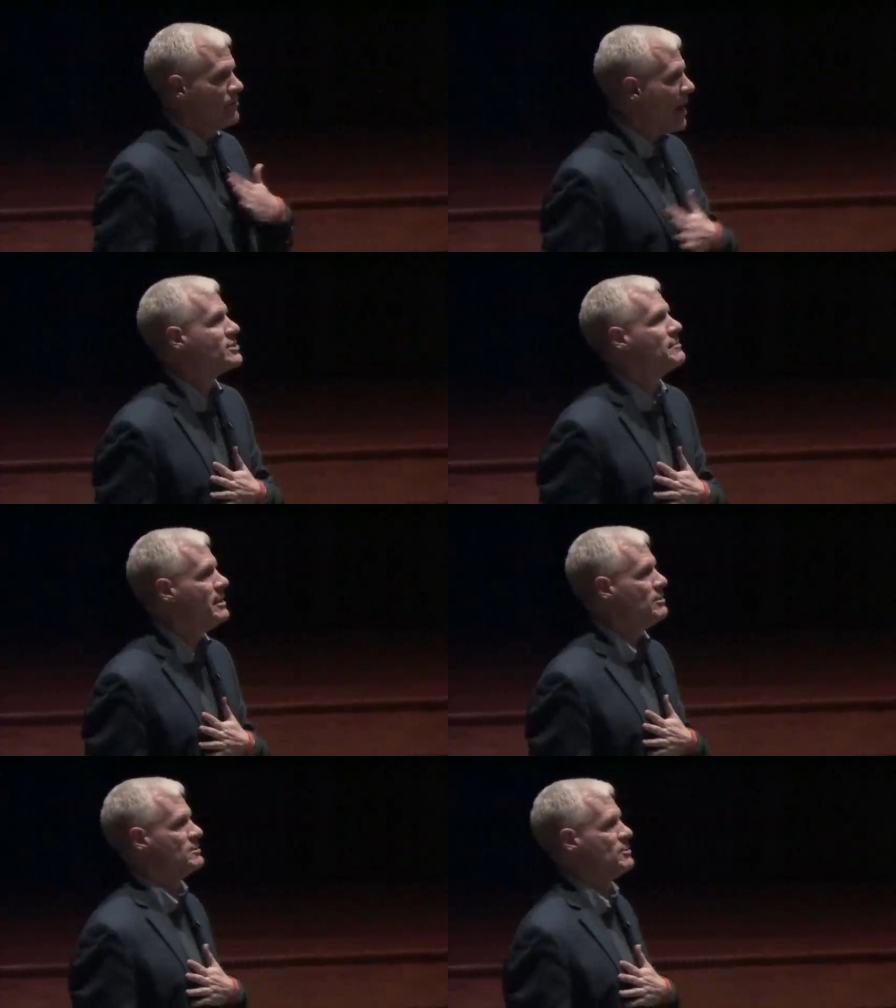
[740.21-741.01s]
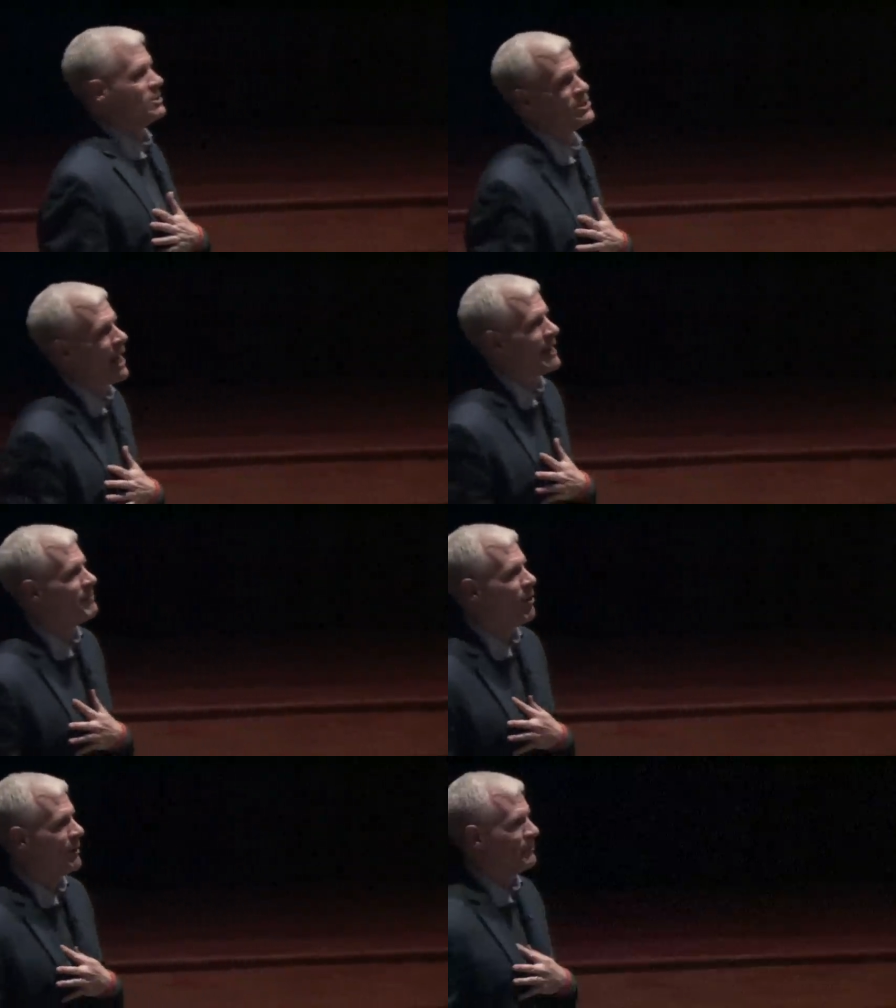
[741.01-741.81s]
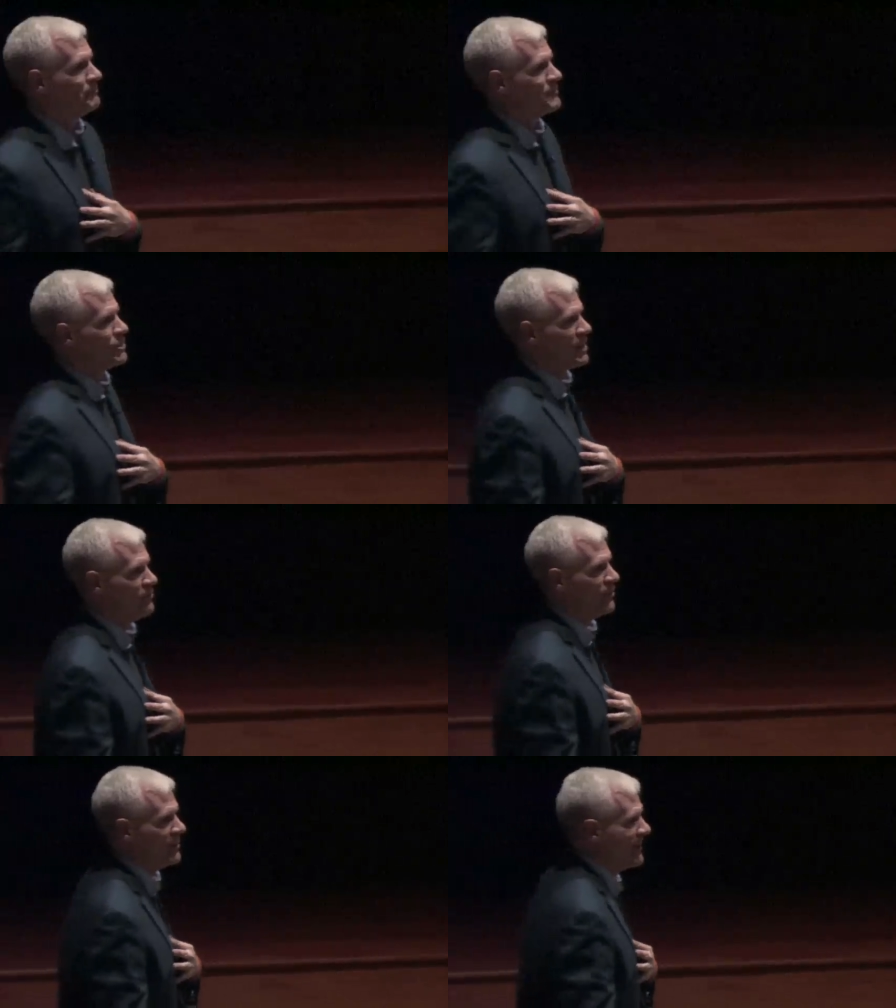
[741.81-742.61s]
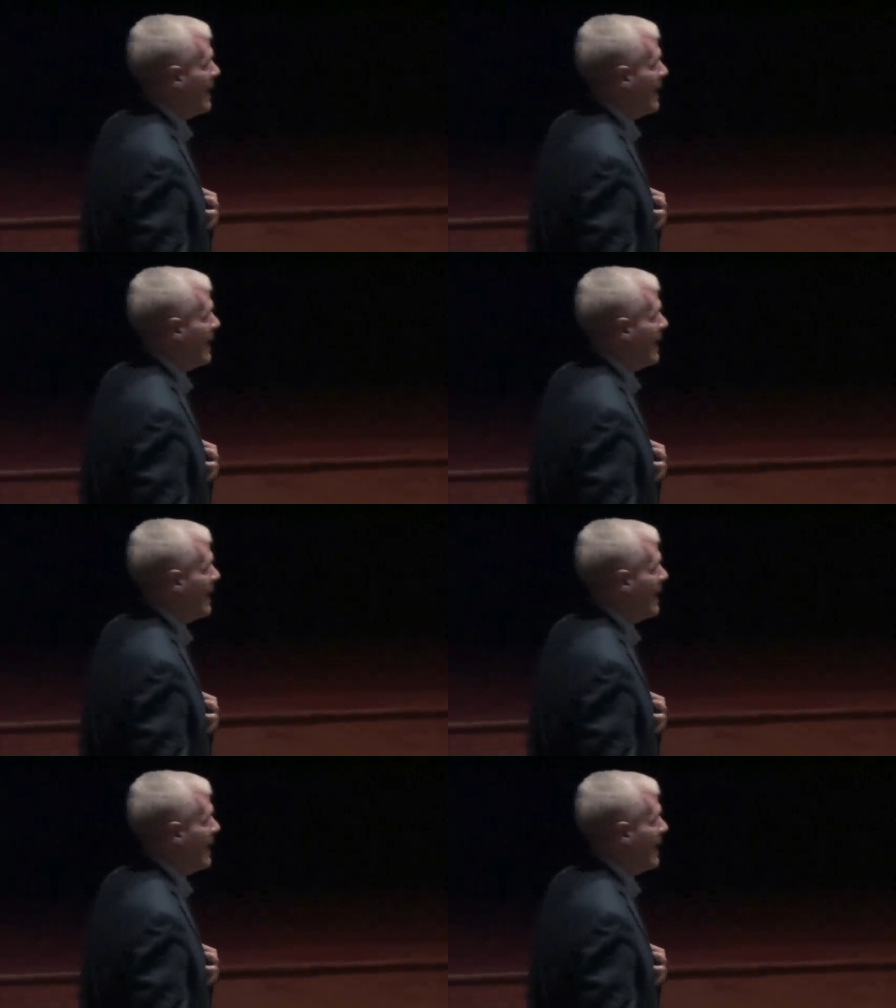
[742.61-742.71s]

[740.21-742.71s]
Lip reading: That to me was the most exciting moment. We're trying to figure that